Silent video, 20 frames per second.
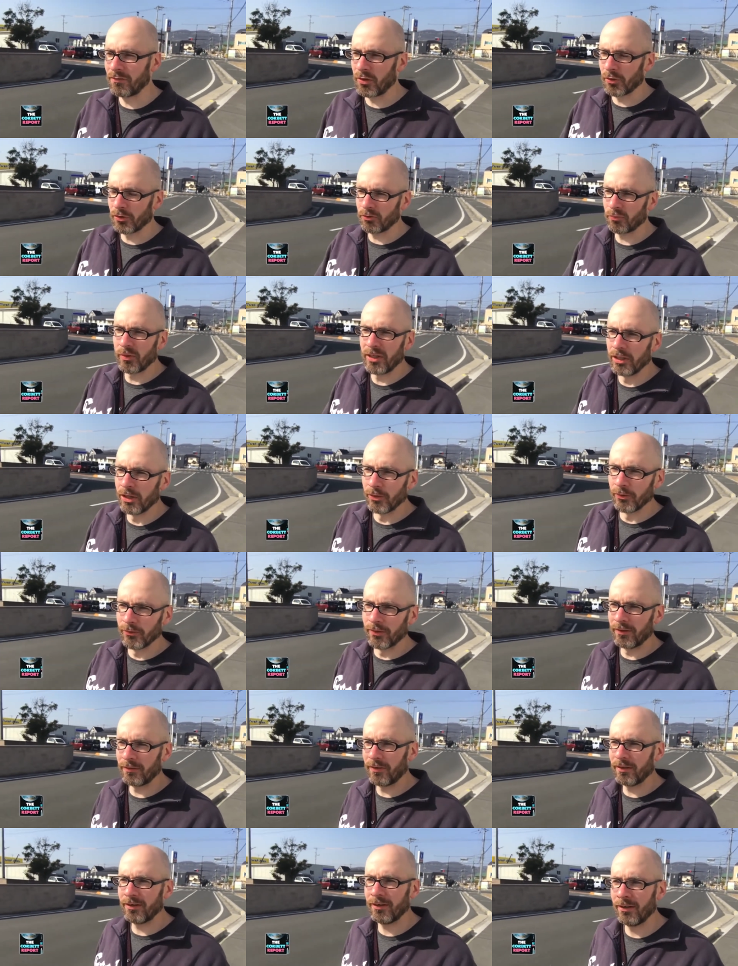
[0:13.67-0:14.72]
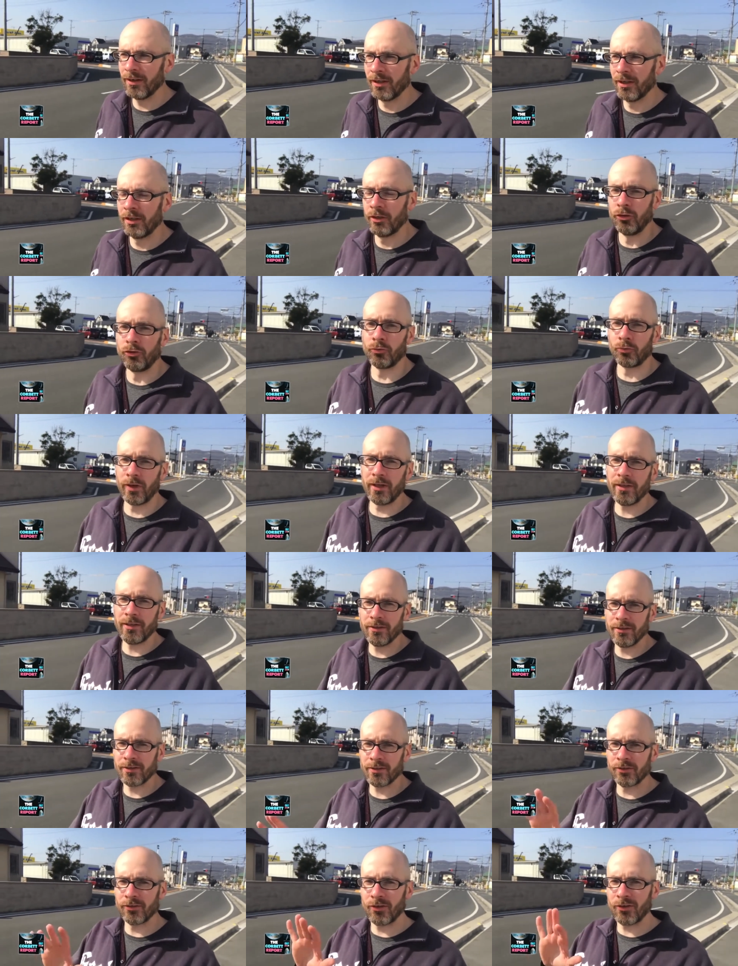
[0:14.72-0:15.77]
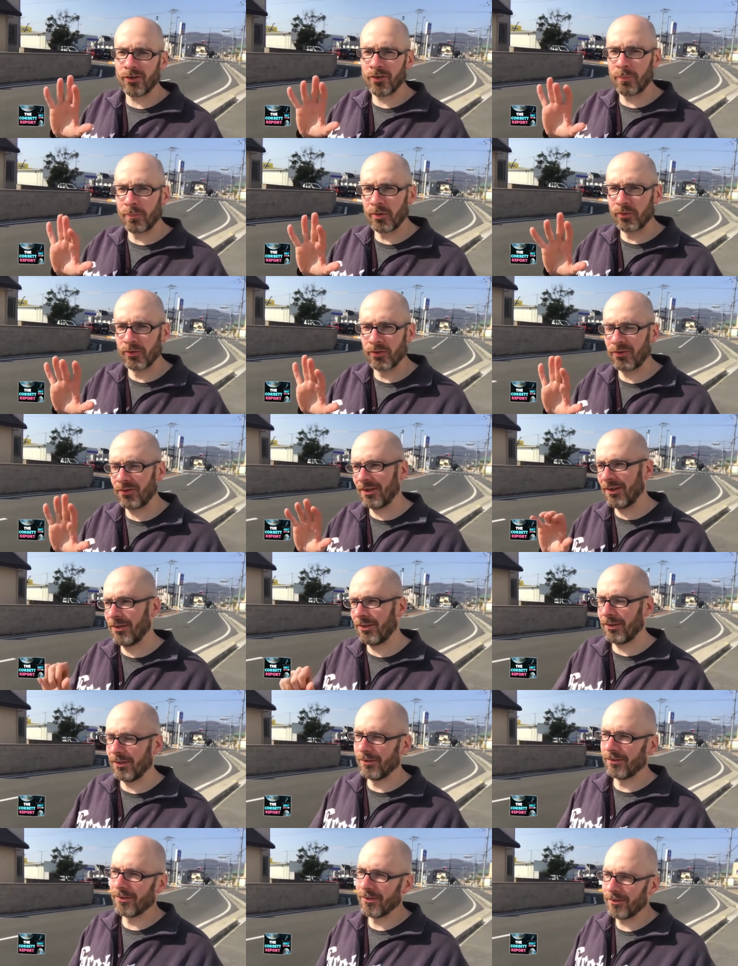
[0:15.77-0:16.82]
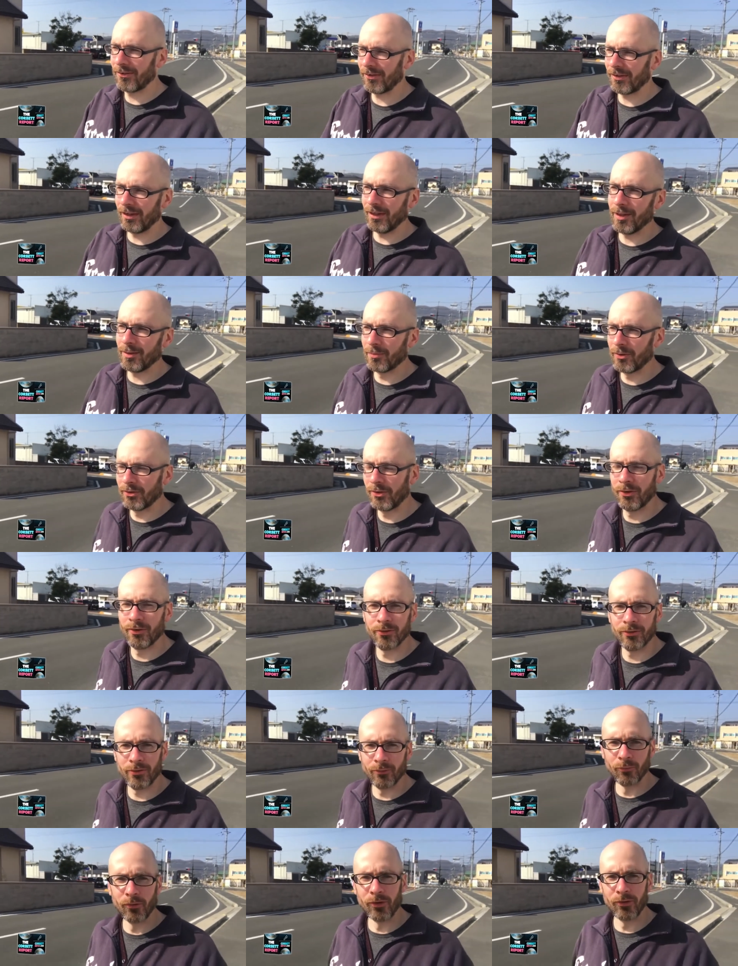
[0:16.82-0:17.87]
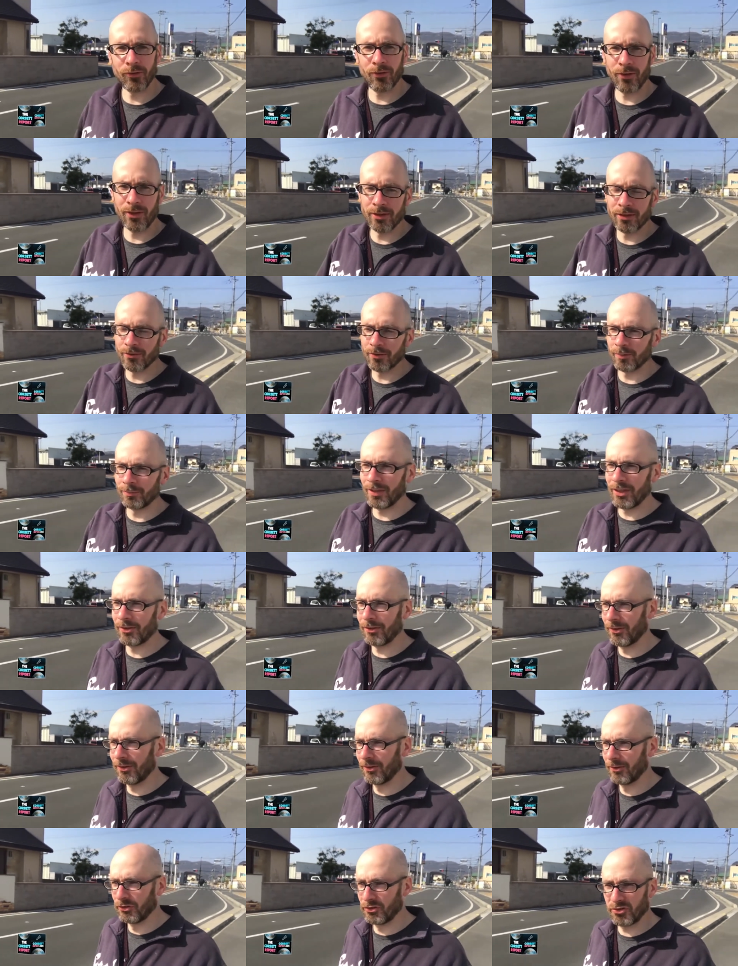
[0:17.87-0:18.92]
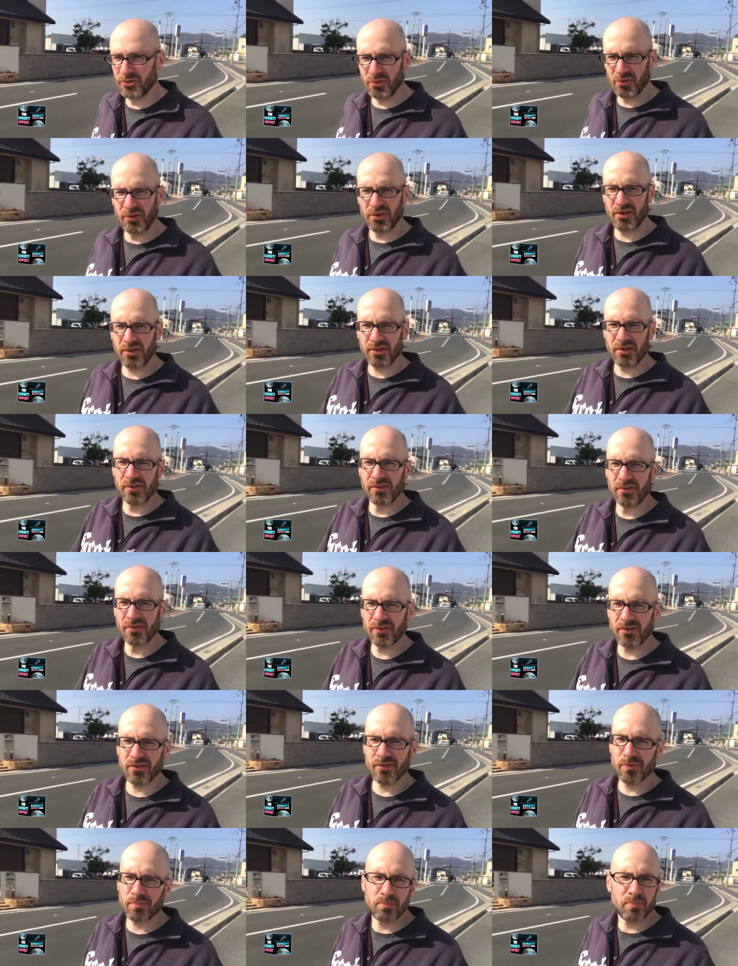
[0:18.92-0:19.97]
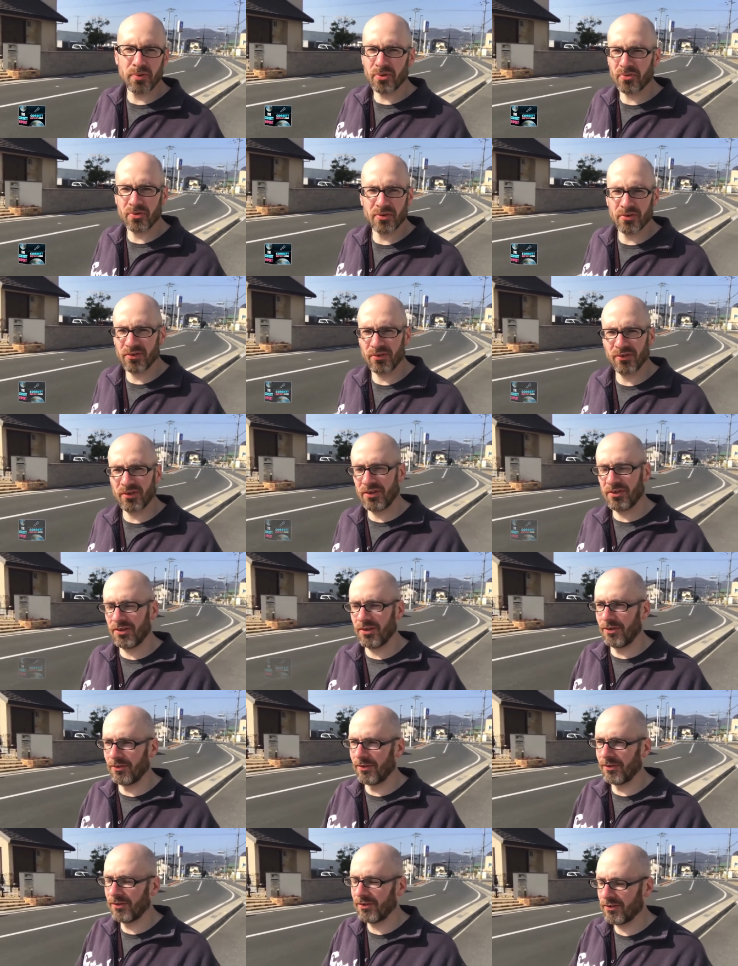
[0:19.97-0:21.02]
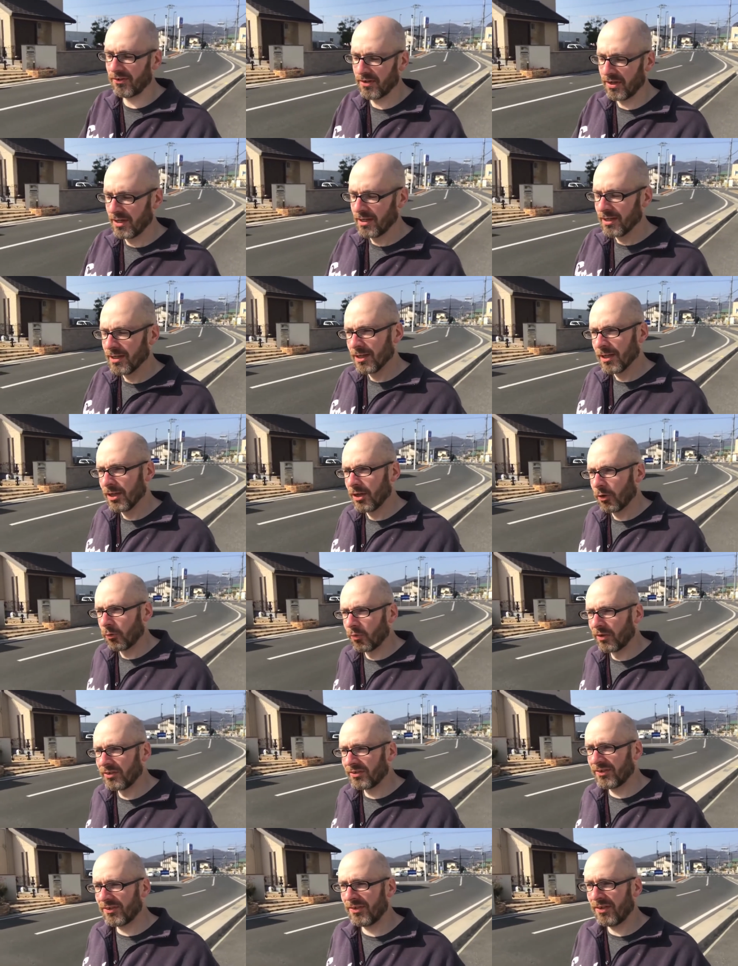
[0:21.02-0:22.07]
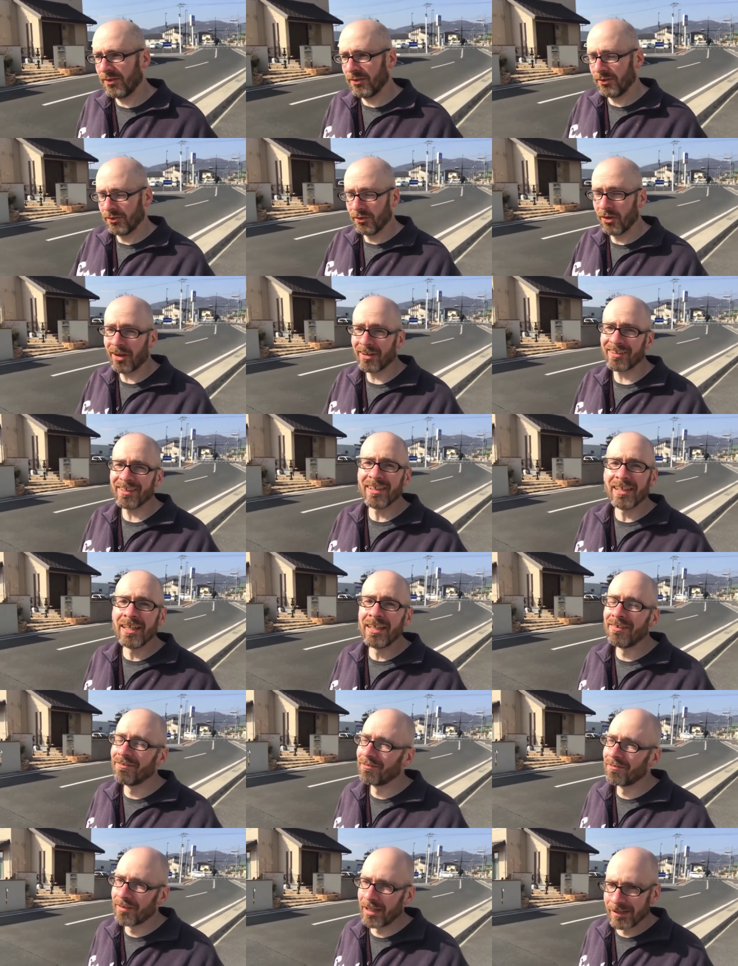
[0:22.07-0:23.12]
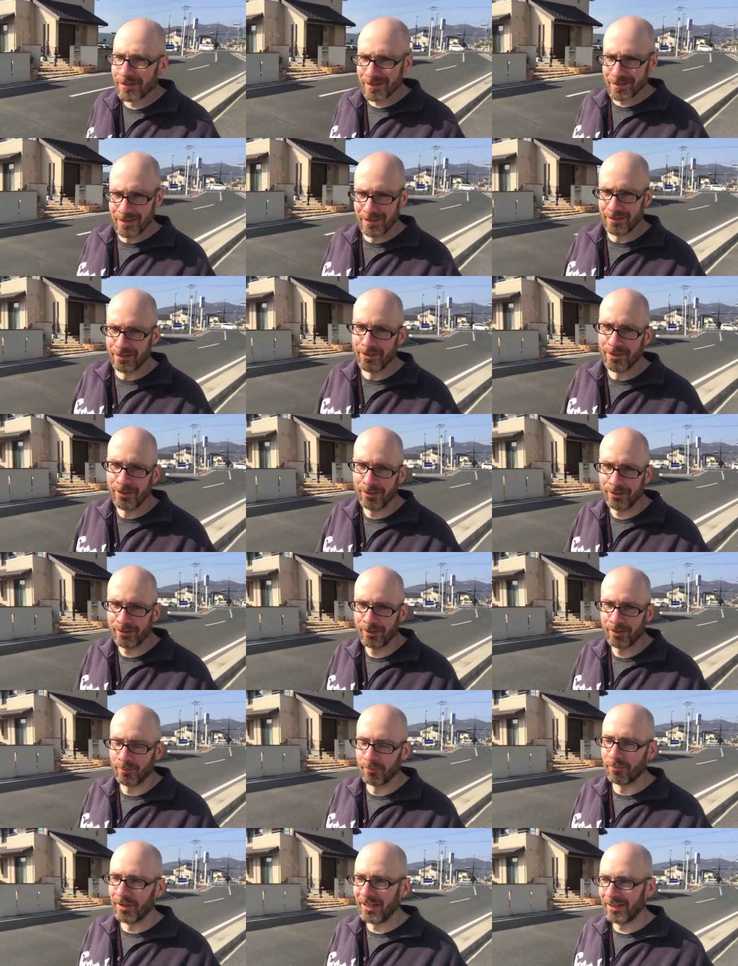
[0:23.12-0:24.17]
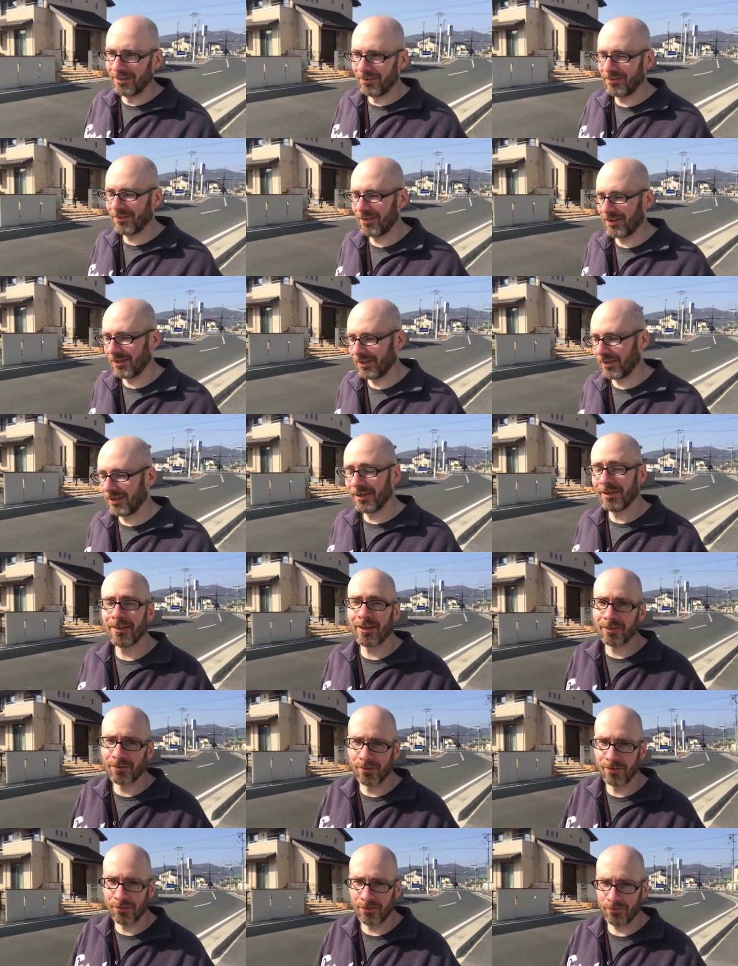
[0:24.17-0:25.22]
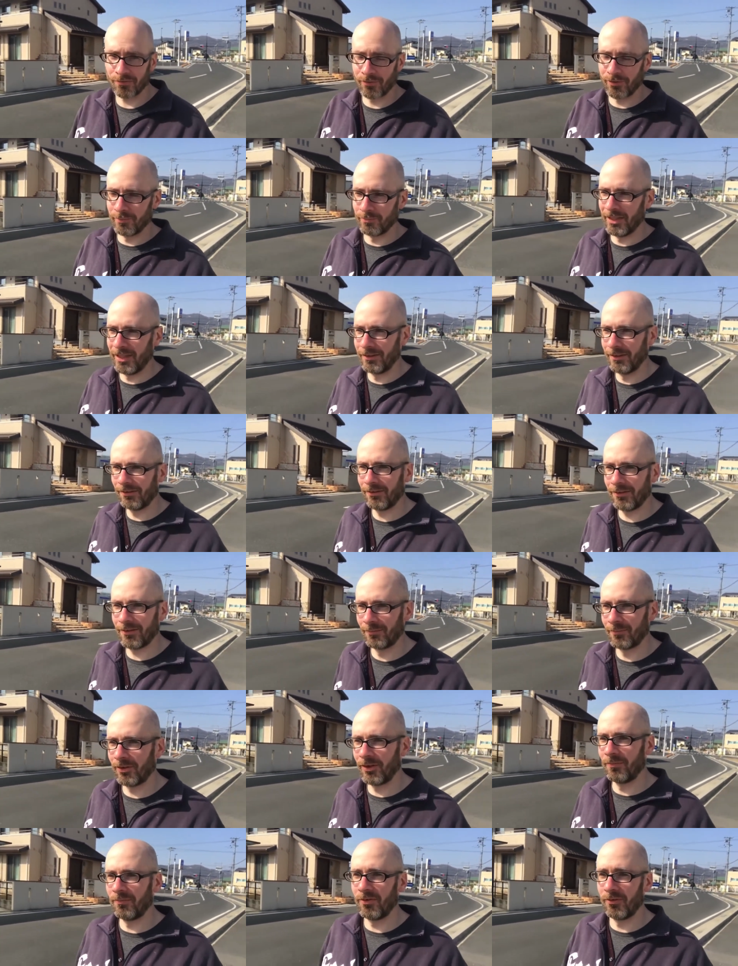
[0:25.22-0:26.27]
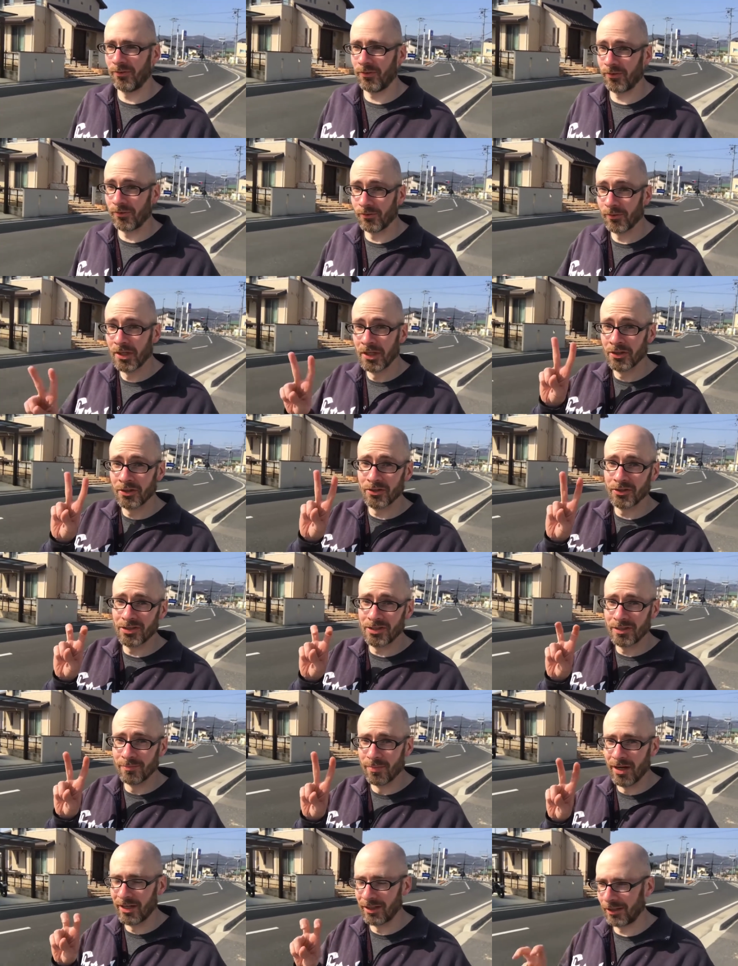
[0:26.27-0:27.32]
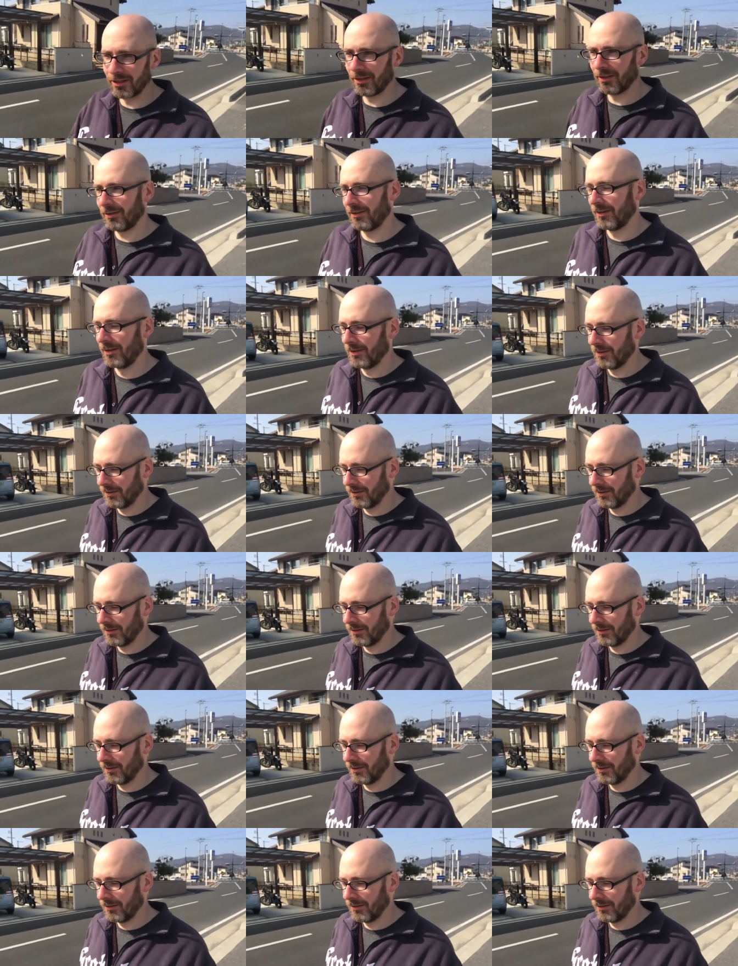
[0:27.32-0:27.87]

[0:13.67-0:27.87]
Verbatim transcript: of course we know that the dreaded conspiracy theorist label, oh, the worst thing you can be called, you're a conspiracy theorist, was not invented by the CIA. That's a straw man that's sometimes used to debunk